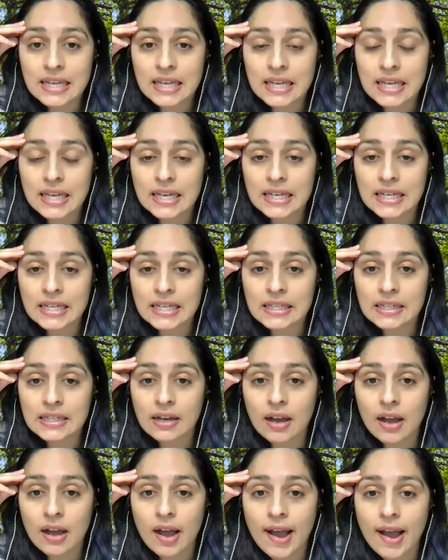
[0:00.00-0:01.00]

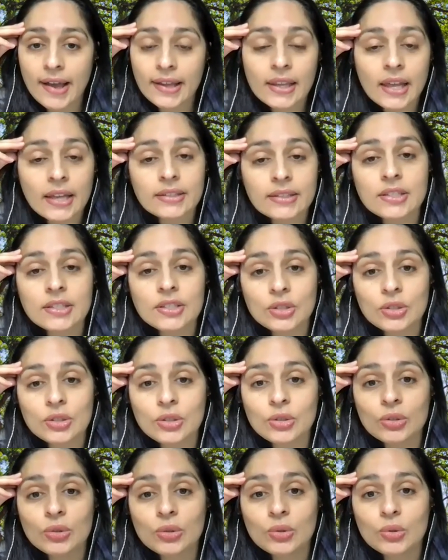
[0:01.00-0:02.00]
And I like to
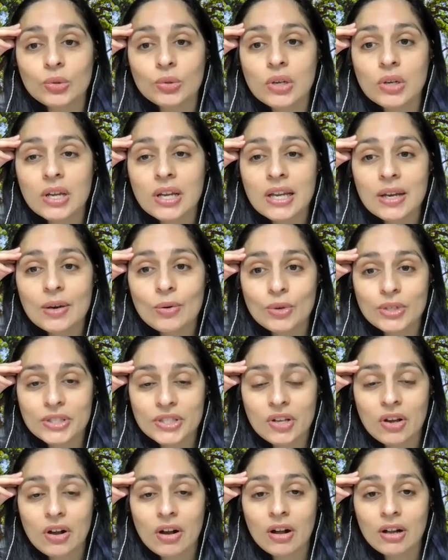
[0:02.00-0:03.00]
do
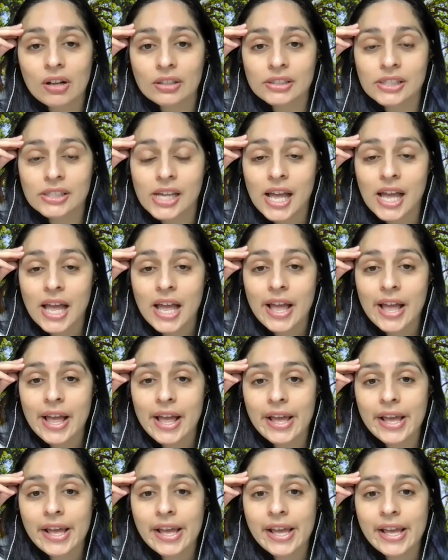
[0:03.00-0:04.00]
what's called
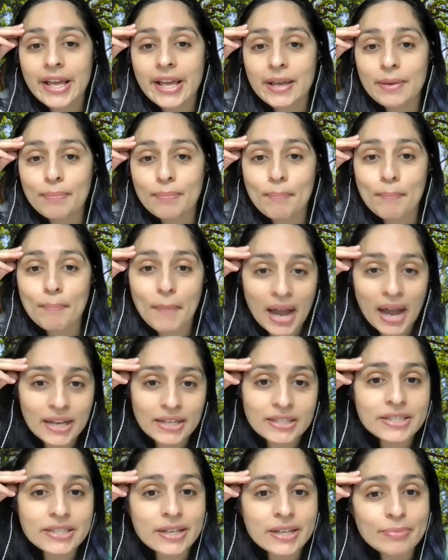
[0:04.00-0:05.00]
a
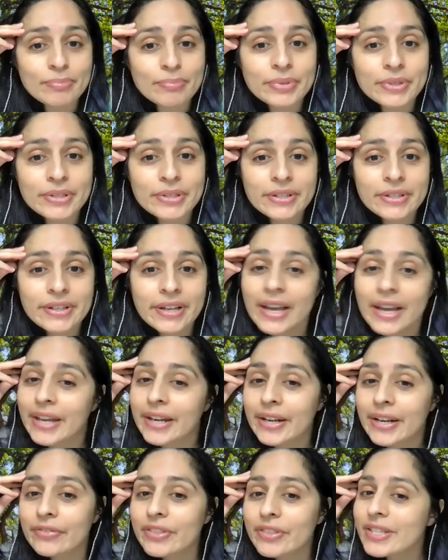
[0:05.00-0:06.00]
mind dump. And
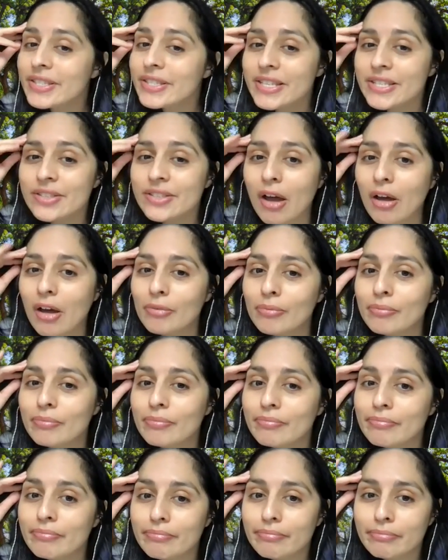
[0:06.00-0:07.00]
if this is
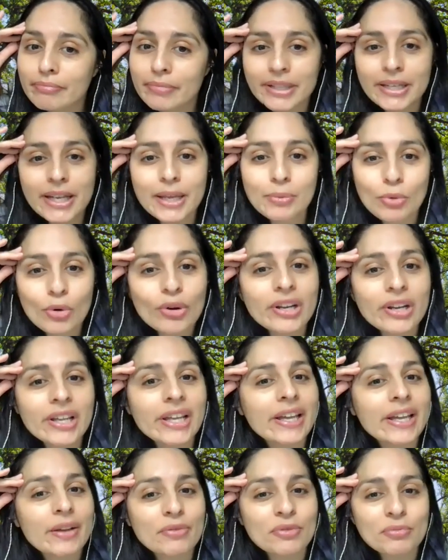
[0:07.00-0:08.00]
on Monday
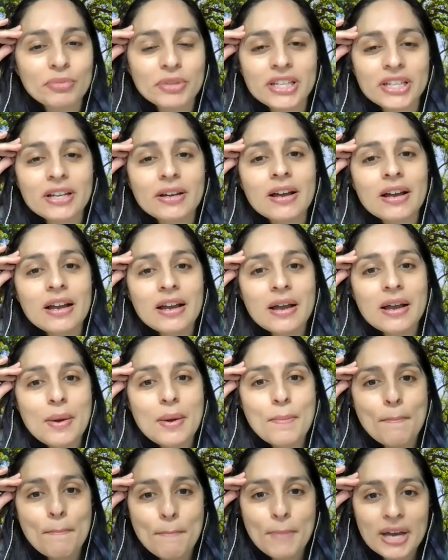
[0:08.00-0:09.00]
morning, it would be a
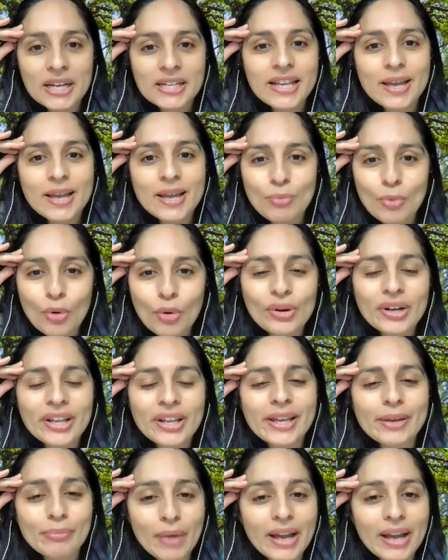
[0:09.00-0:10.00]
Monday
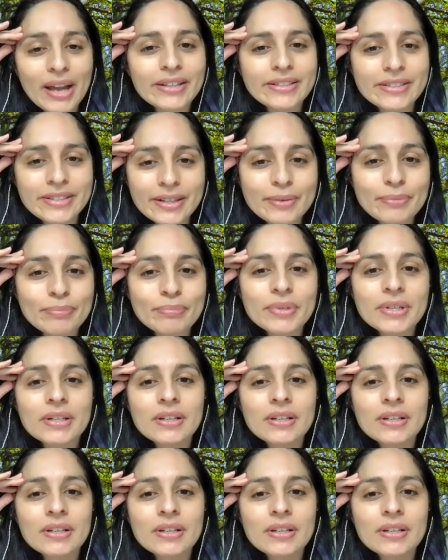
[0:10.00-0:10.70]
morning mind dump.